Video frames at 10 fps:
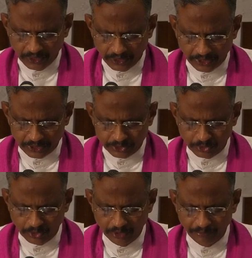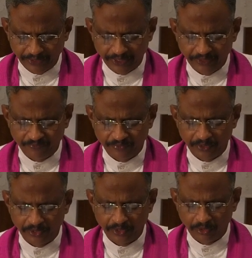Let us all pray
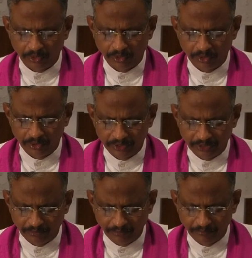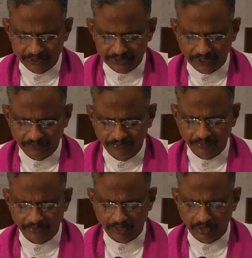for all the members of
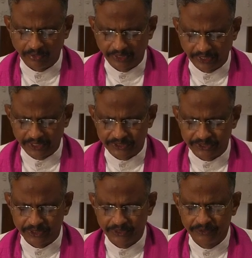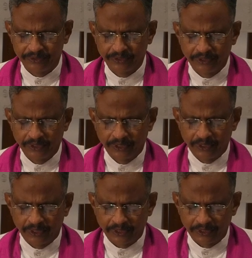our congregation,
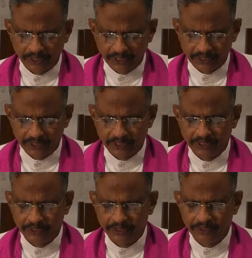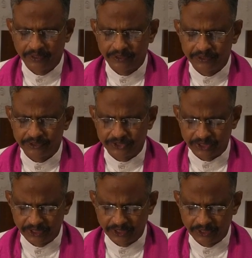the elderly,
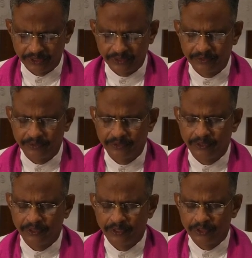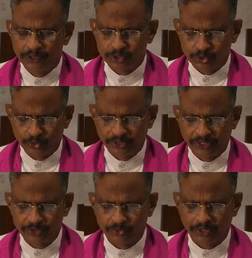children,
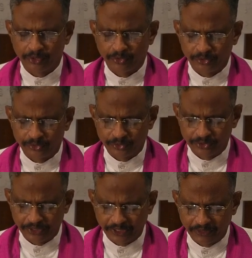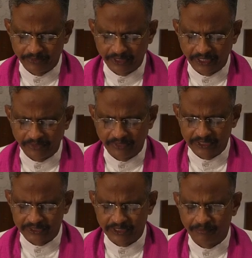students who are going to take up their annual
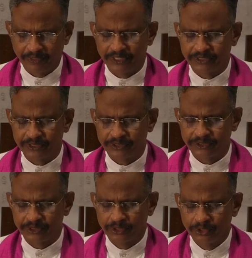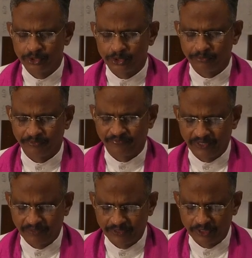examinations to be
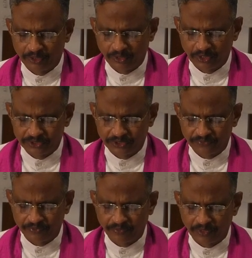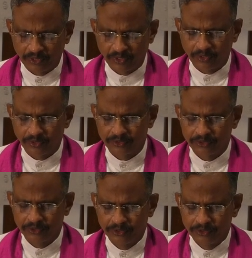filled with the knowledge of our Lord
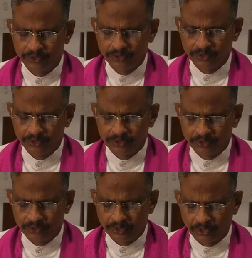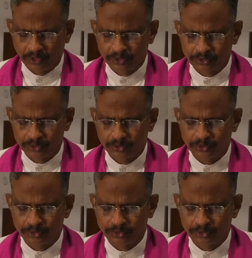and also